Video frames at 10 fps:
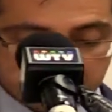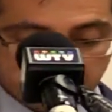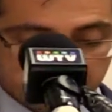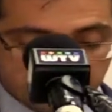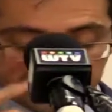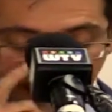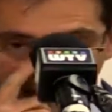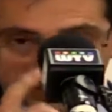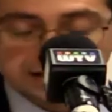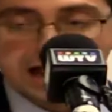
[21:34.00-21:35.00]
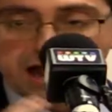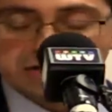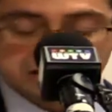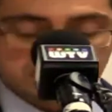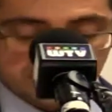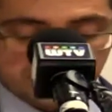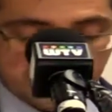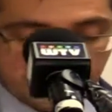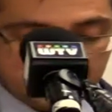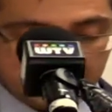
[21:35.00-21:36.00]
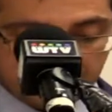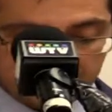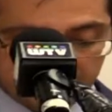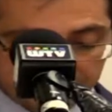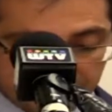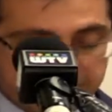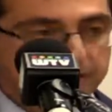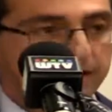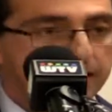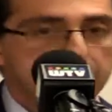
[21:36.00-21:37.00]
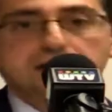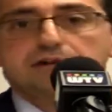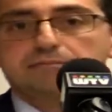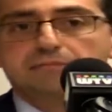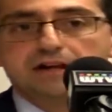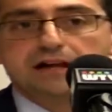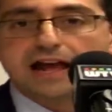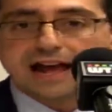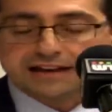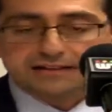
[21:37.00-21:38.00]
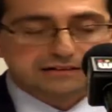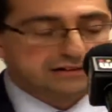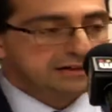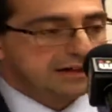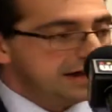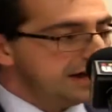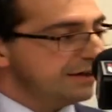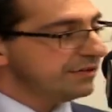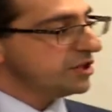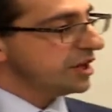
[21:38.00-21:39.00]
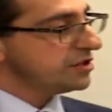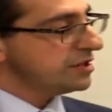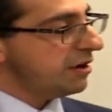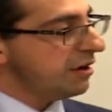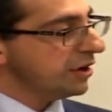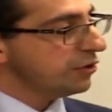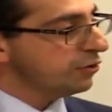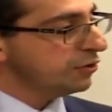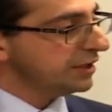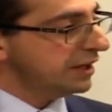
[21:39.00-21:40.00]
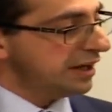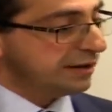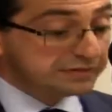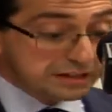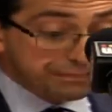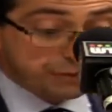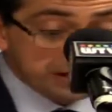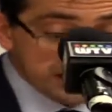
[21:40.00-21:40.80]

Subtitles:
to McCullen, counselling, handing out leaflets. And the judges in the High Court did point out